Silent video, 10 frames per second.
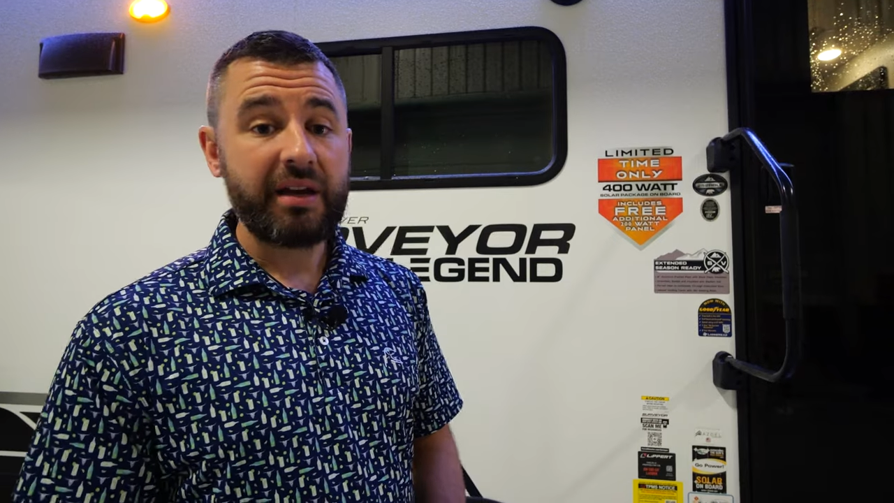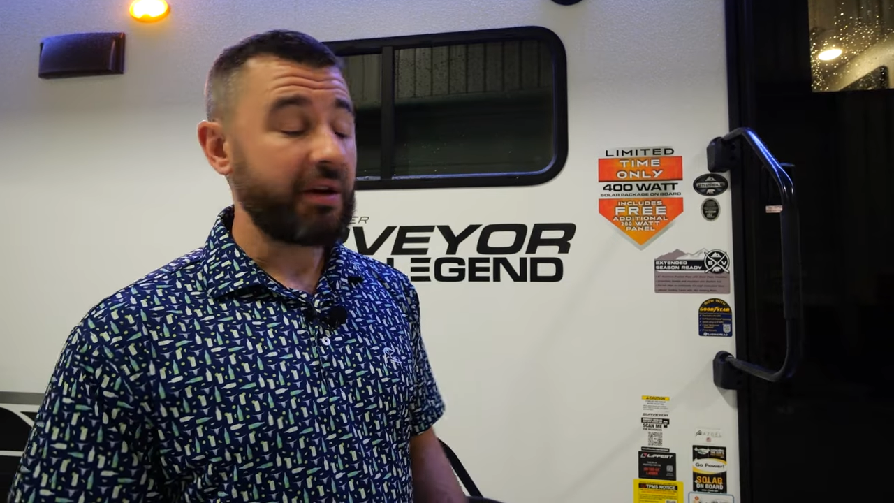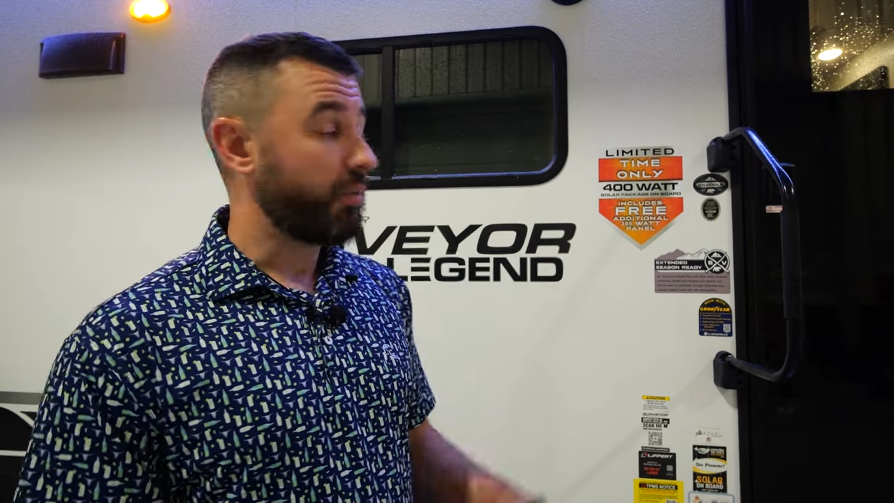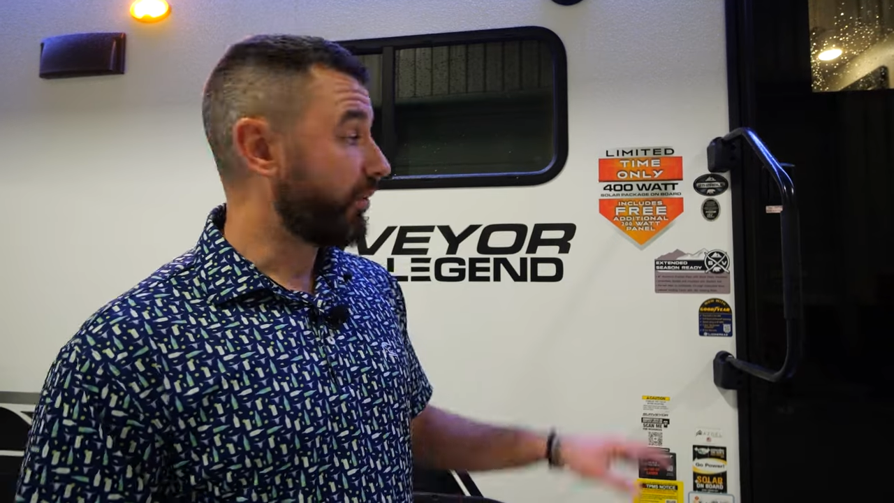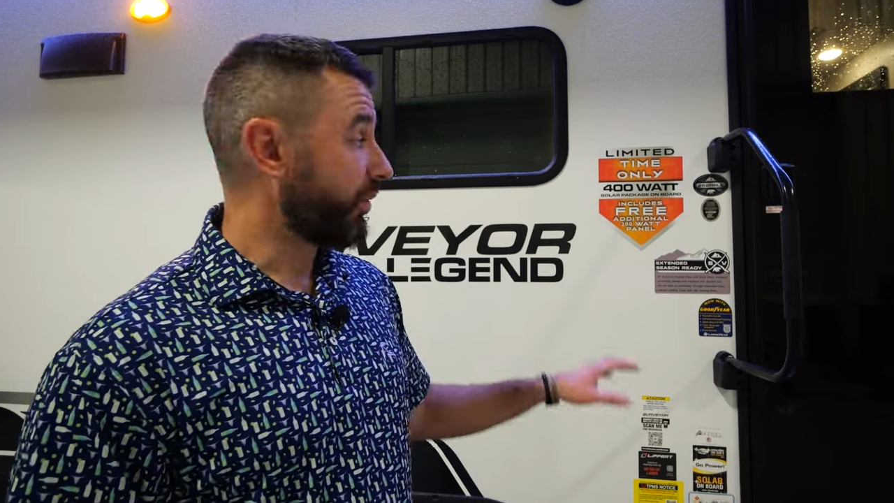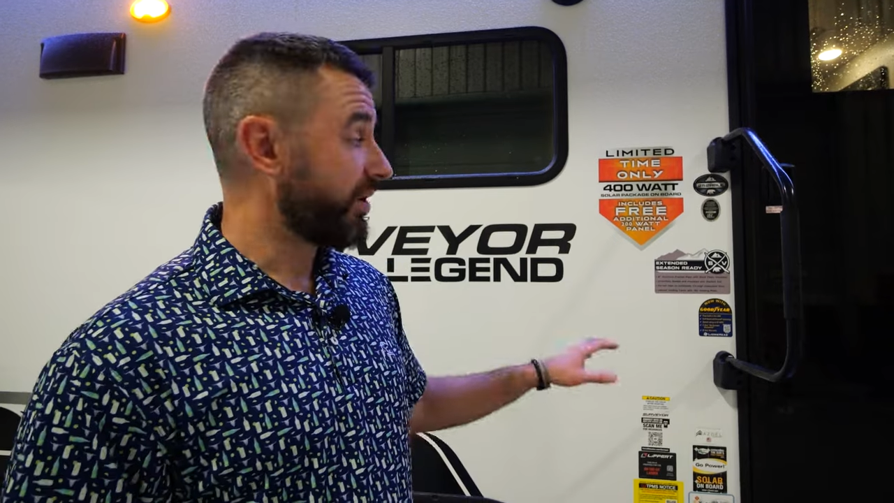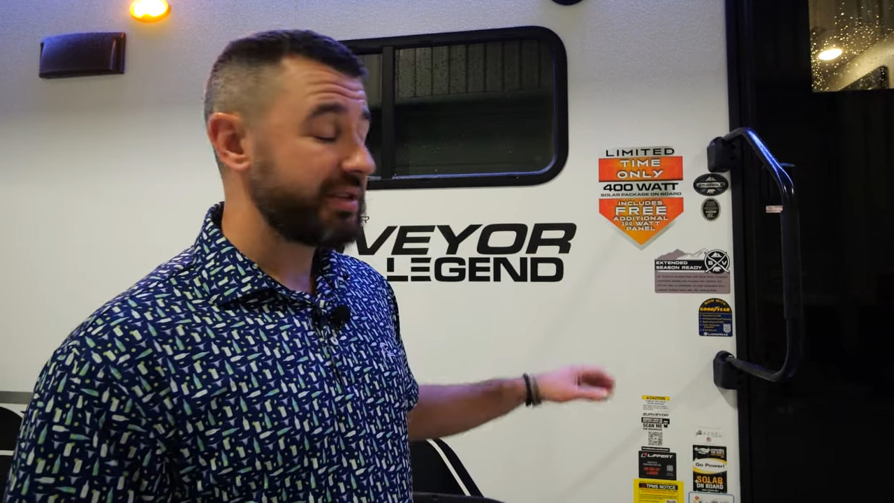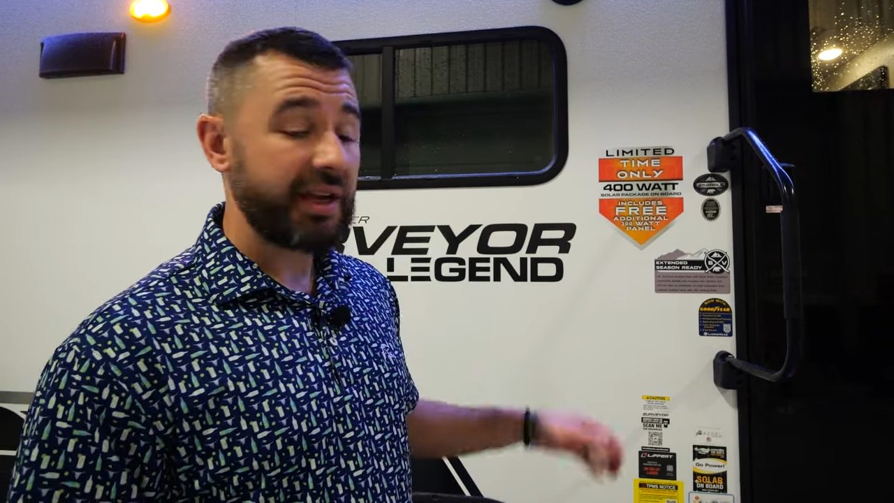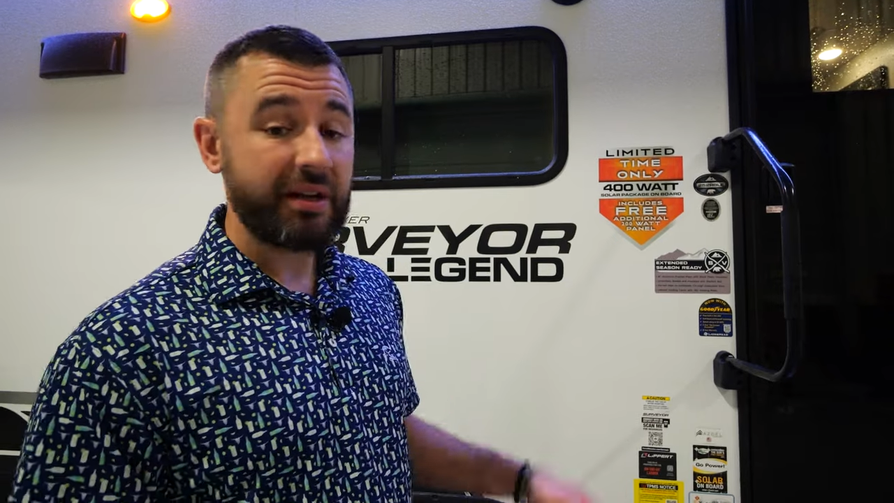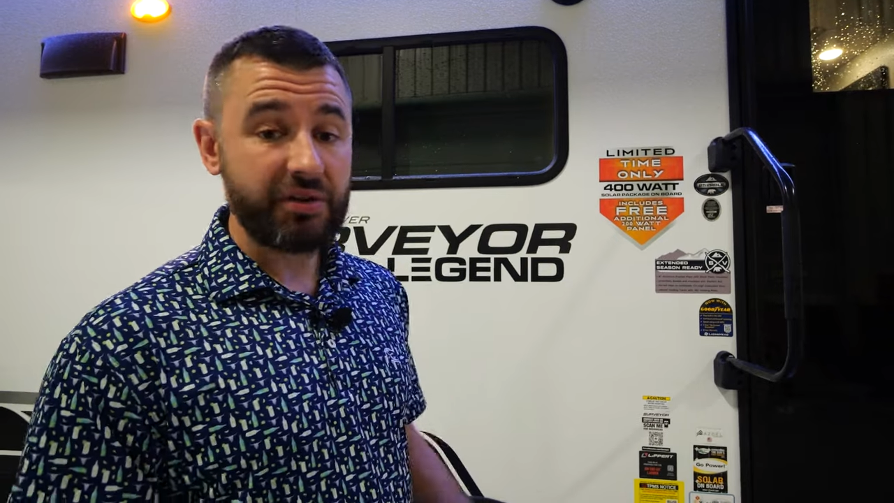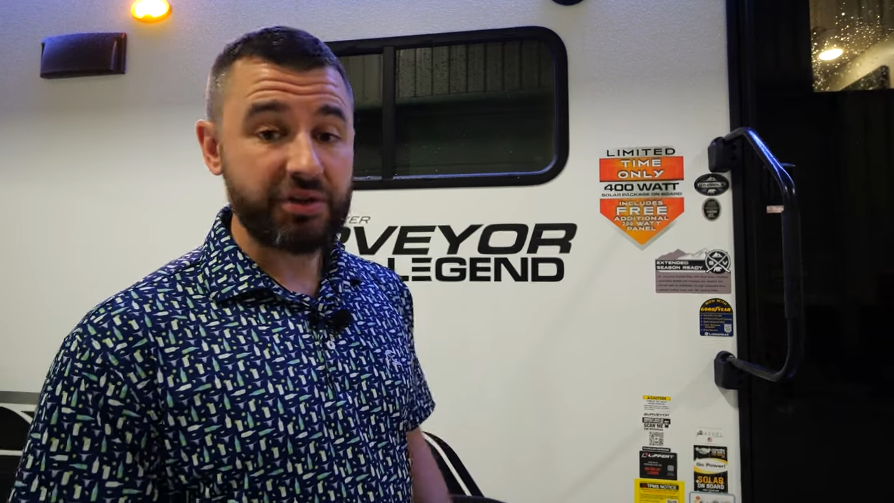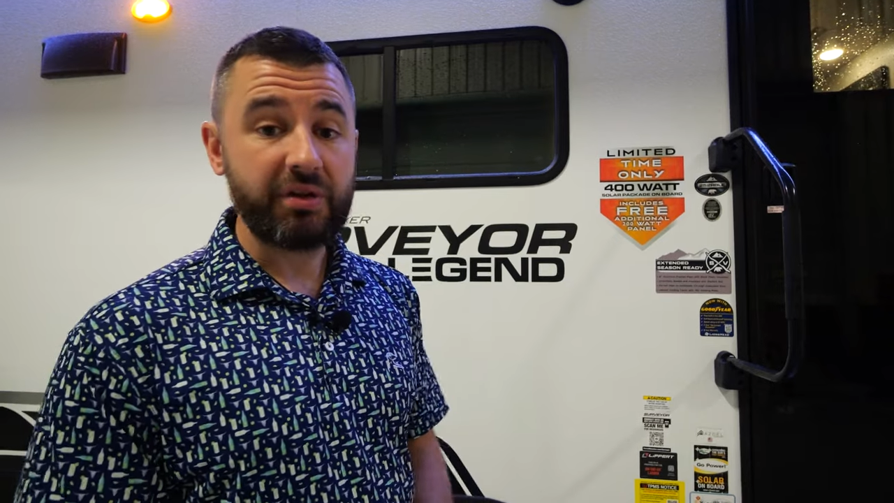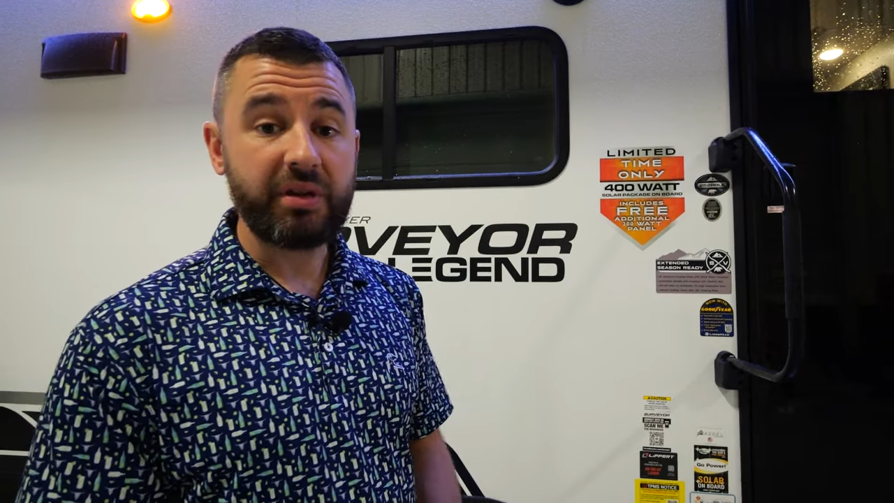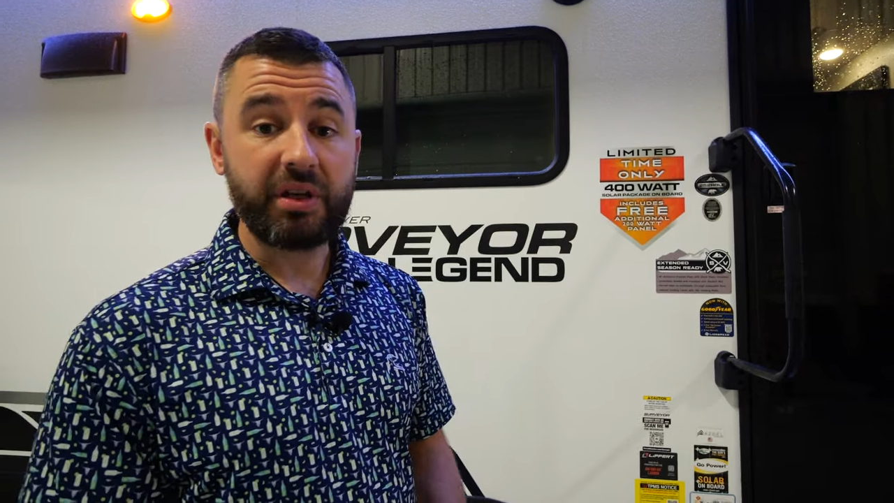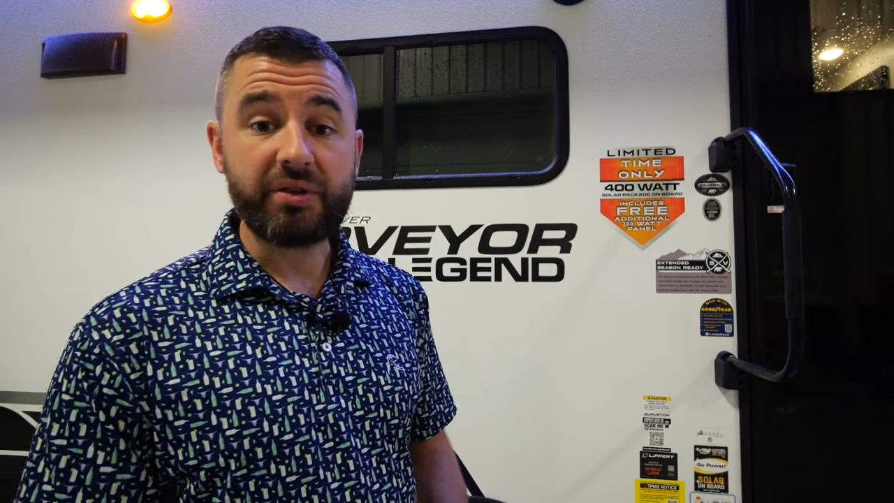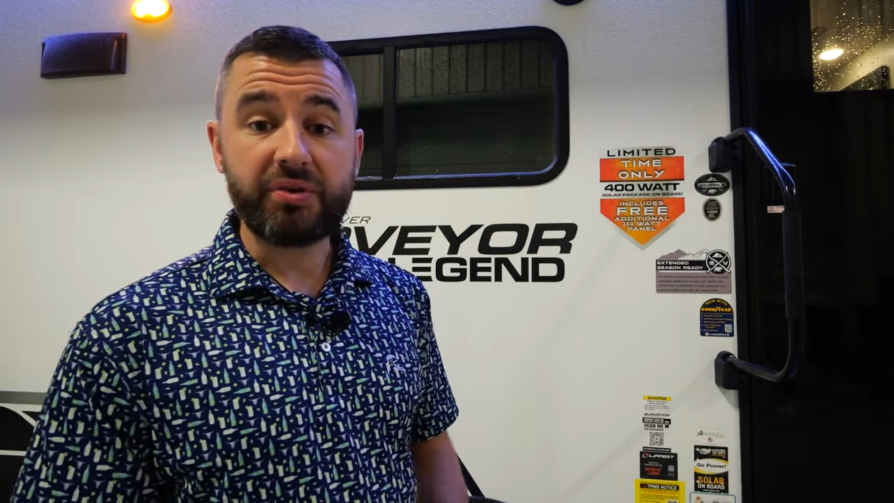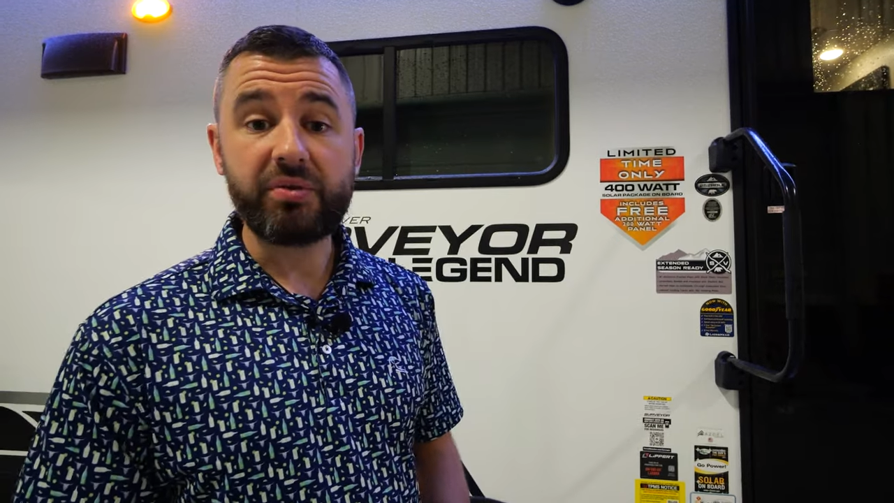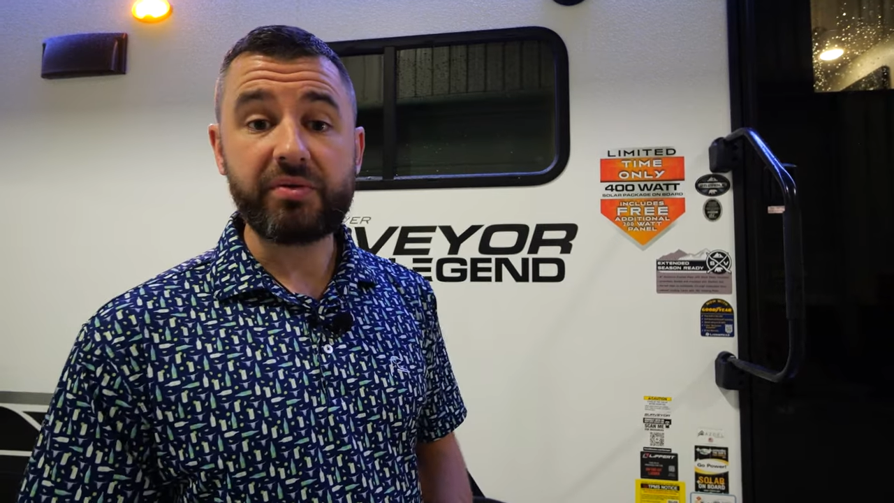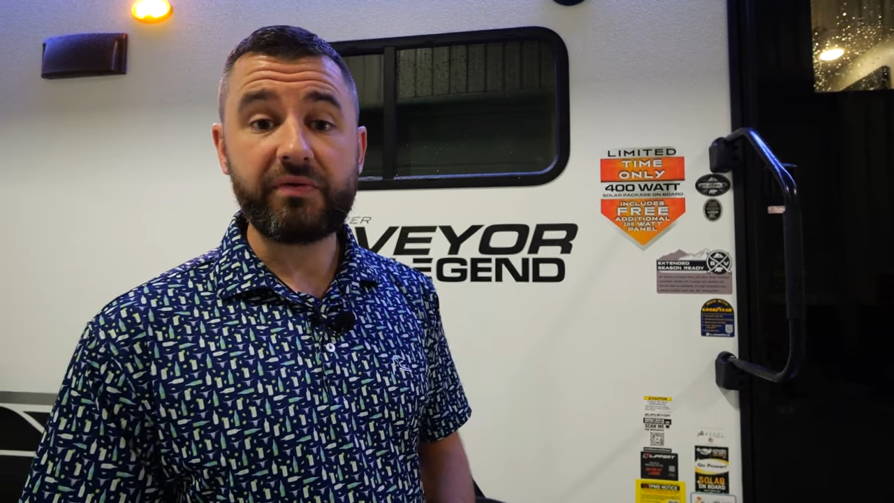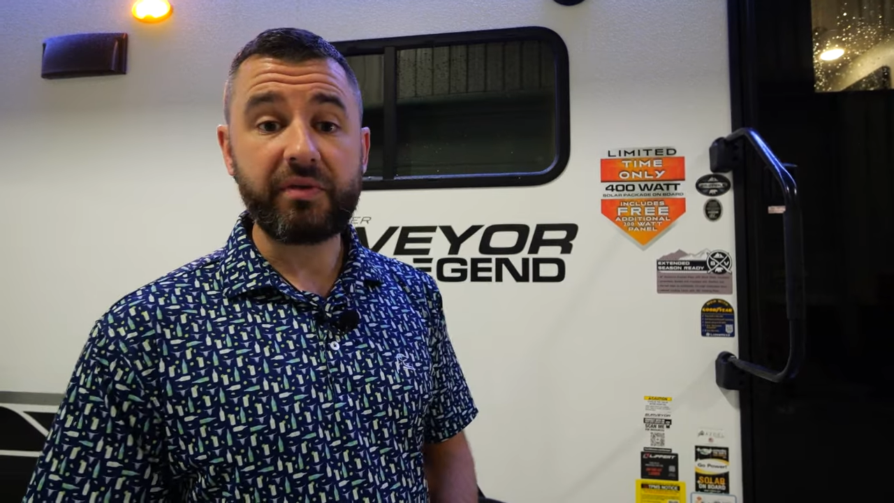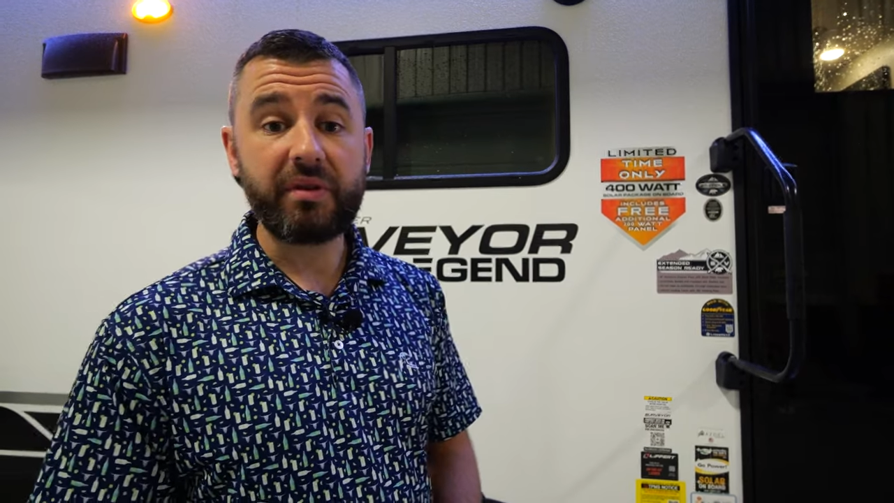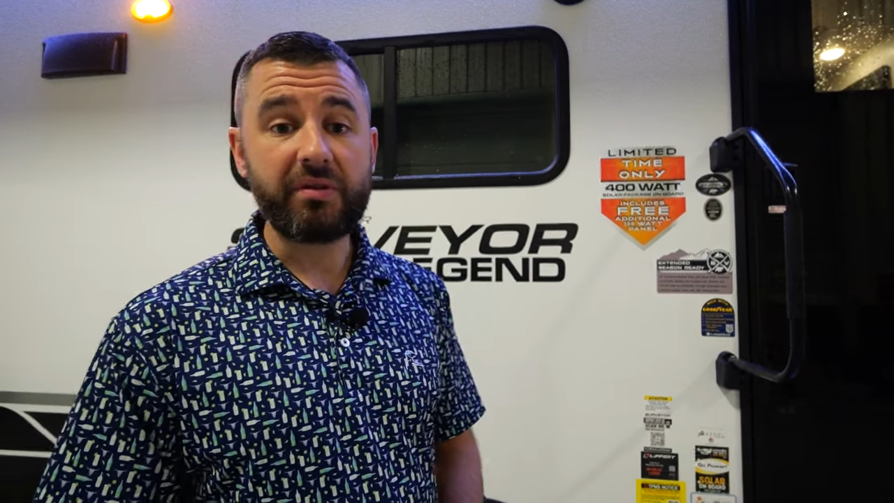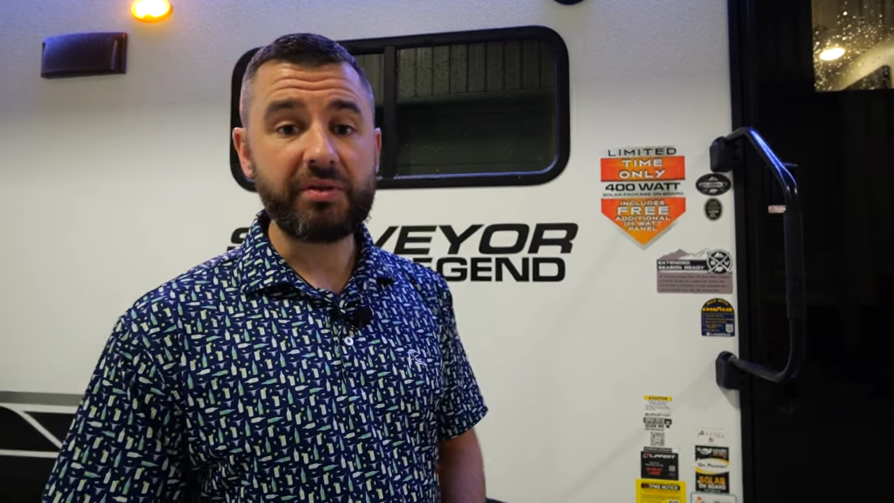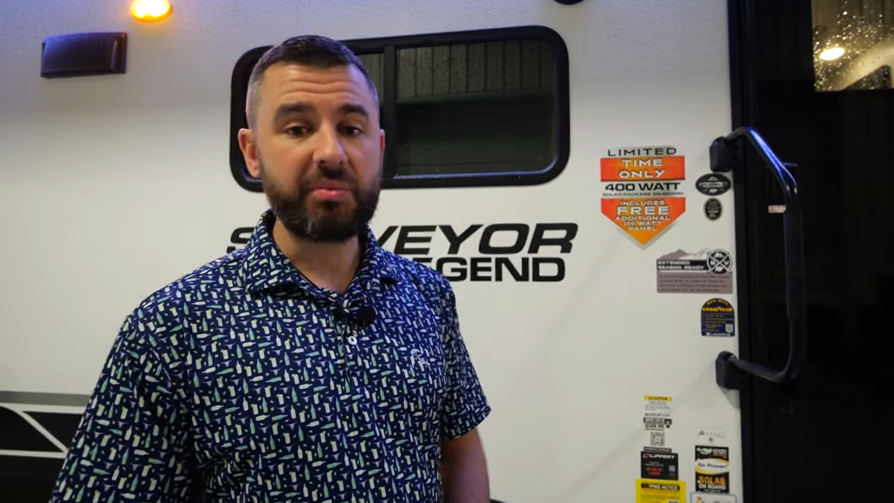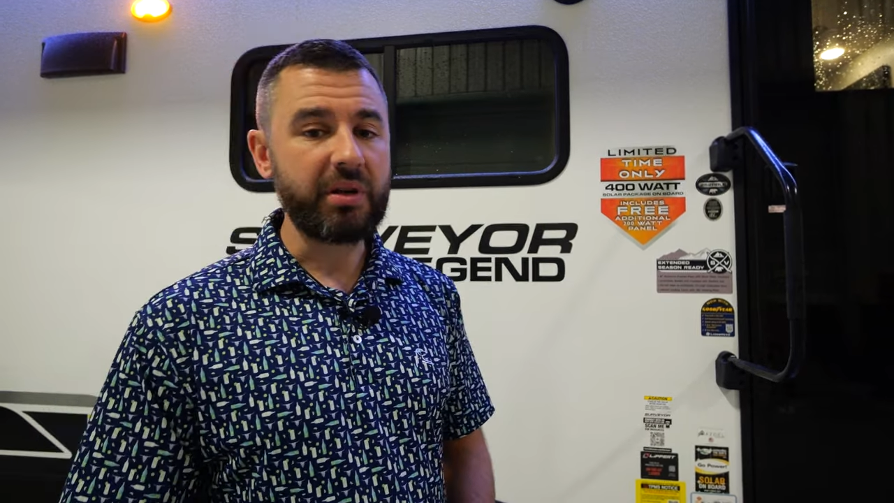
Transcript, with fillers: When we're inside, I'll show you the controls for those,